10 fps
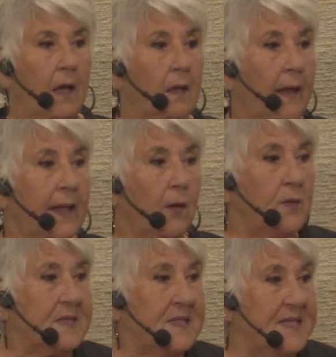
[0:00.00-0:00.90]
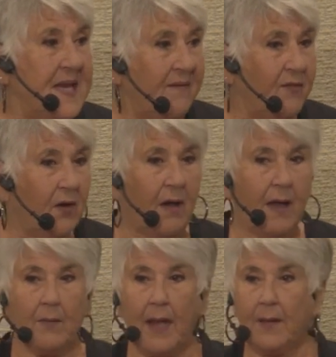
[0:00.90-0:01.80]
like, it was never
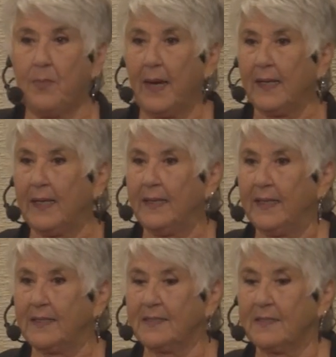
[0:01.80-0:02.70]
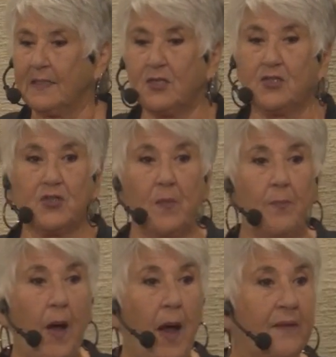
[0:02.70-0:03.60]
on my bucket list to
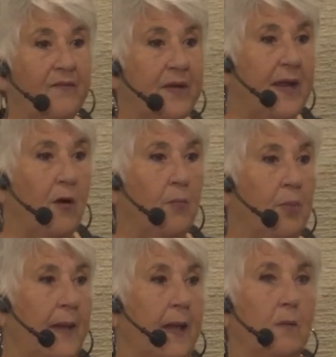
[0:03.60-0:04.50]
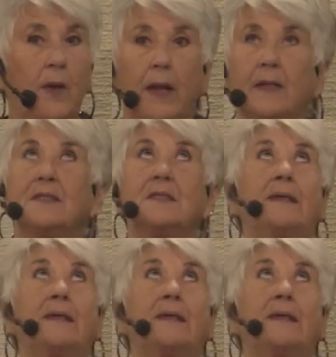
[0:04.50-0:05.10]
jump out of an airplane when it's